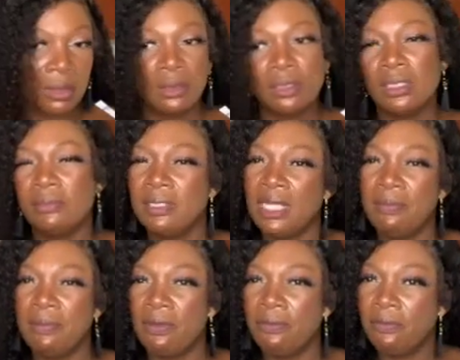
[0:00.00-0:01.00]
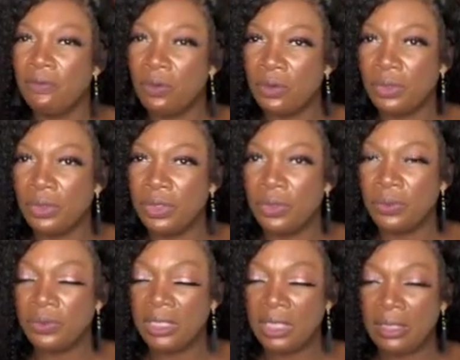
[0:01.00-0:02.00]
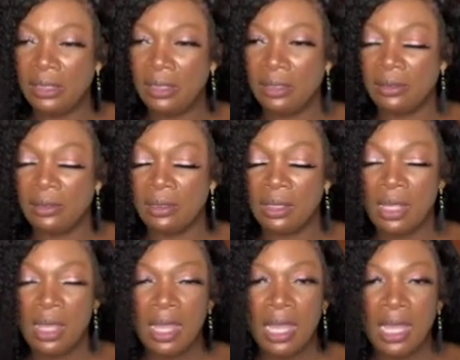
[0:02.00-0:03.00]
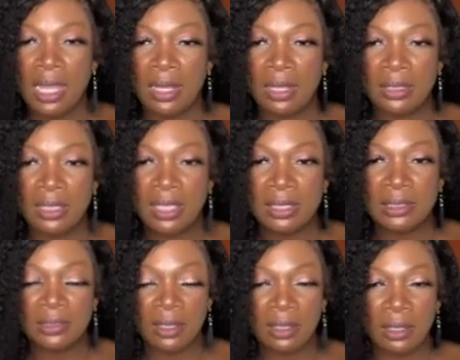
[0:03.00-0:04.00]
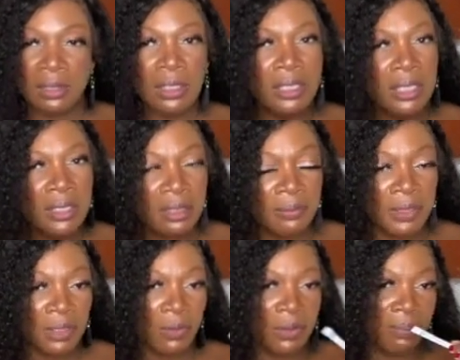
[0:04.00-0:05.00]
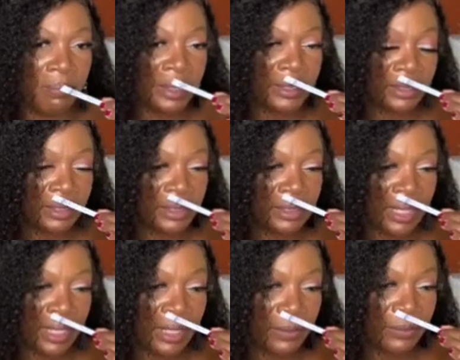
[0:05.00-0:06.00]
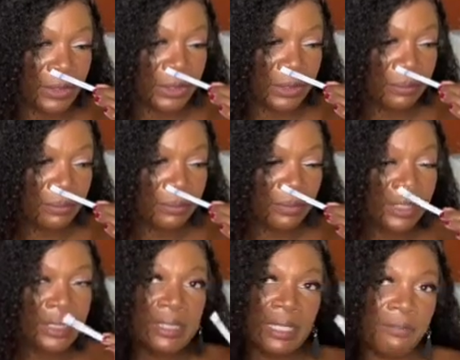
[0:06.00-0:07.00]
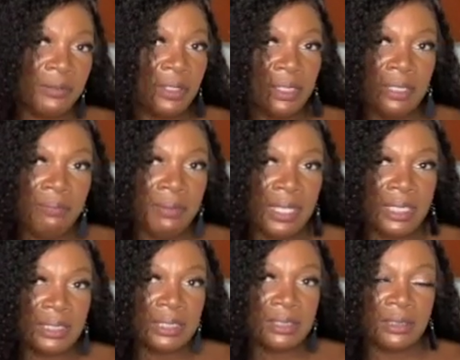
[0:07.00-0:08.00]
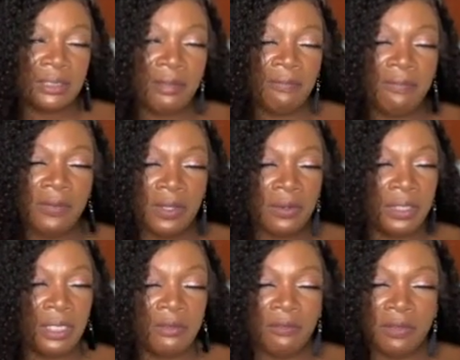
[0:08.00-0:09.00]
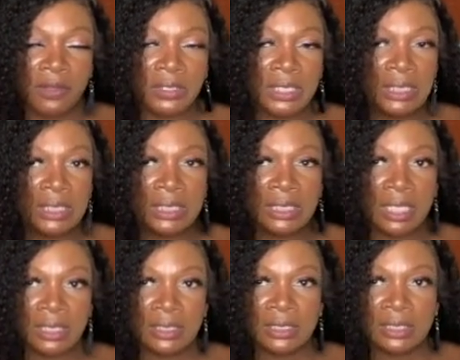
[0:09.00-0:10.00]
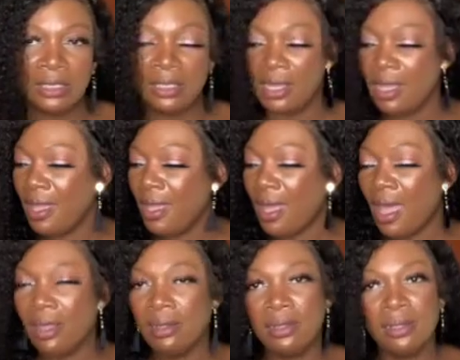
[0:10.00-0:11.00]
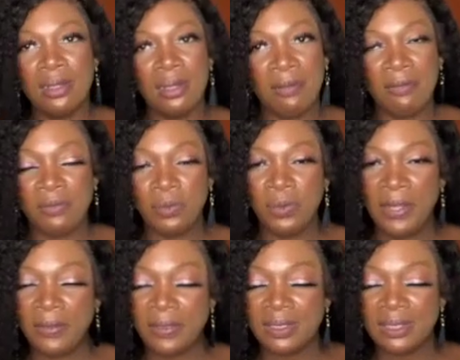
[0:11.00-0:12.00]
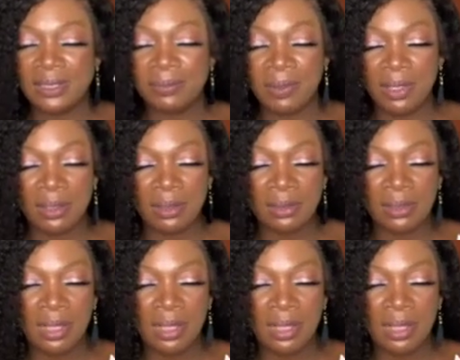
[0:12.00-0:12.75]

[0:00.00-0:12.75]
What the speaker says: some type of floral note in here. And it's a little bit on the musky side, which definitely makes this very sexy. I love the way this smells.